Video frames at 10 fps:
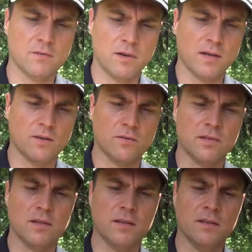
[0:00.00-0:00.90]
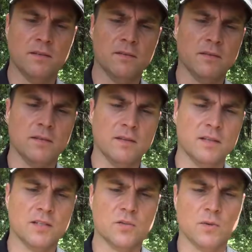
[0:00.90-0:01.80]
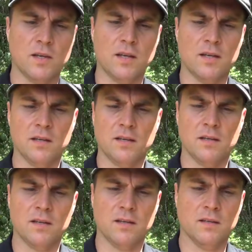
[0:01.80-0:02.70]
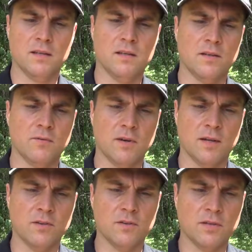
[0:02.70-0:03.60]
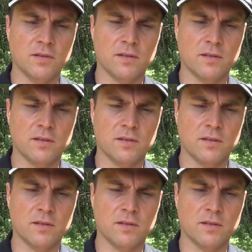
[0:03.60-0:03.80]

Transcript: around, this way, and around.